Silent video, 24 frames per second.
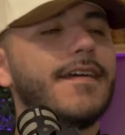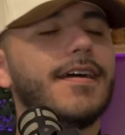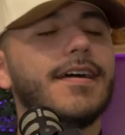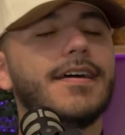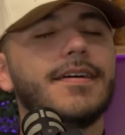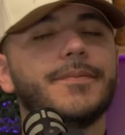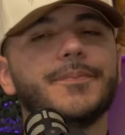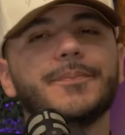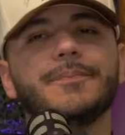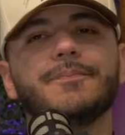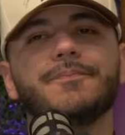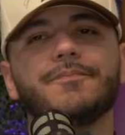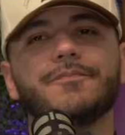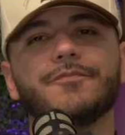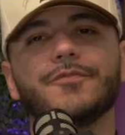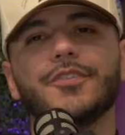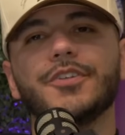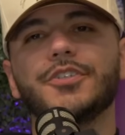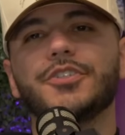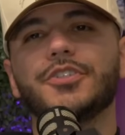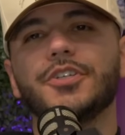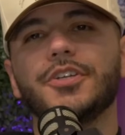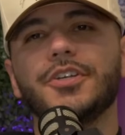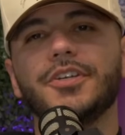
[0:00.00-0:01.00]
Yeah,
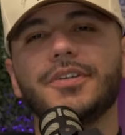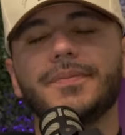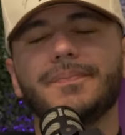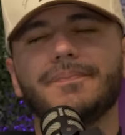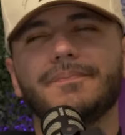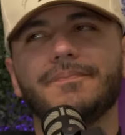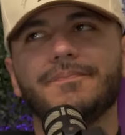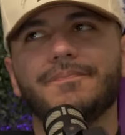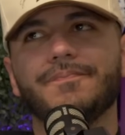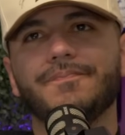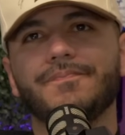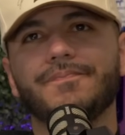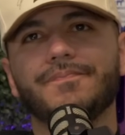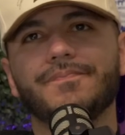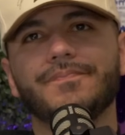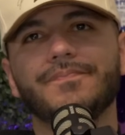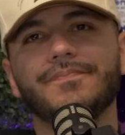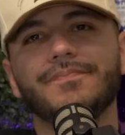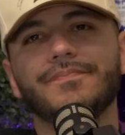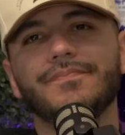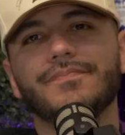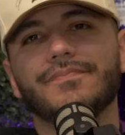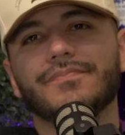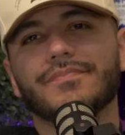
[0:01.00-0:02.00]
for sure. Broke your heart,
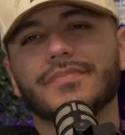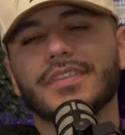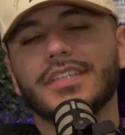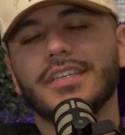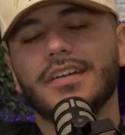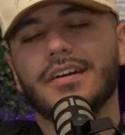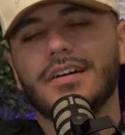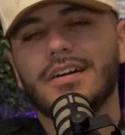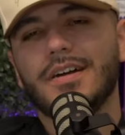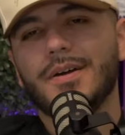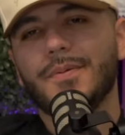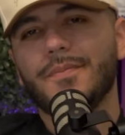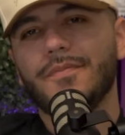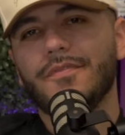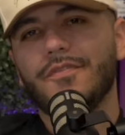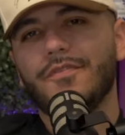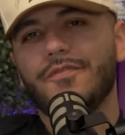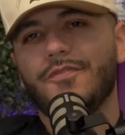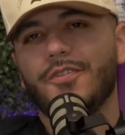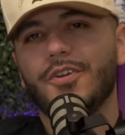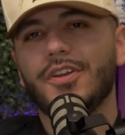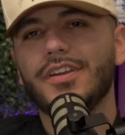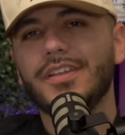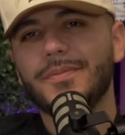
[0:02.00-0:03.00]
huh? Um,
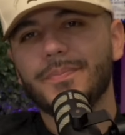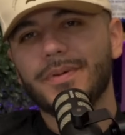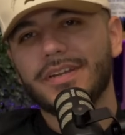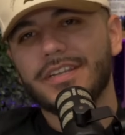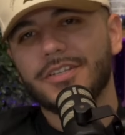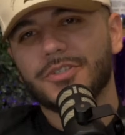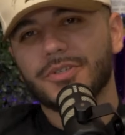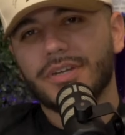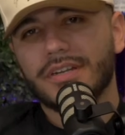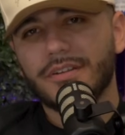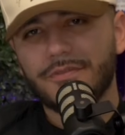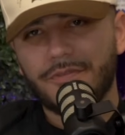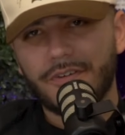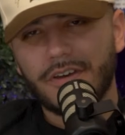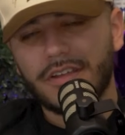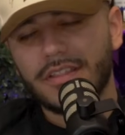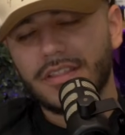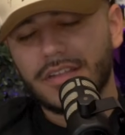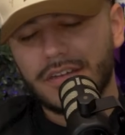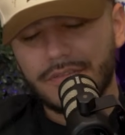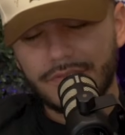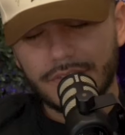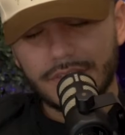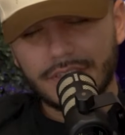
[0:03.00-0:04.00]
for anybody trying to fall in
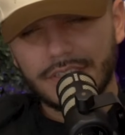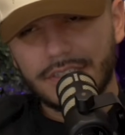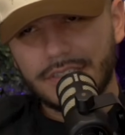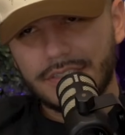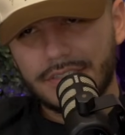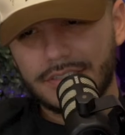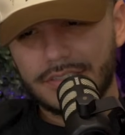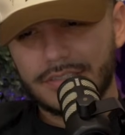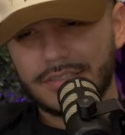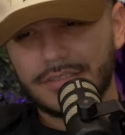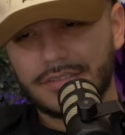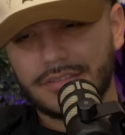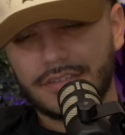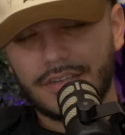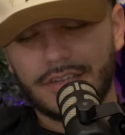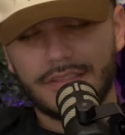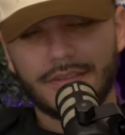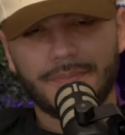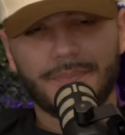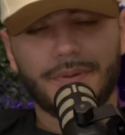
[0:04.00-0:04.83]
love with us, we're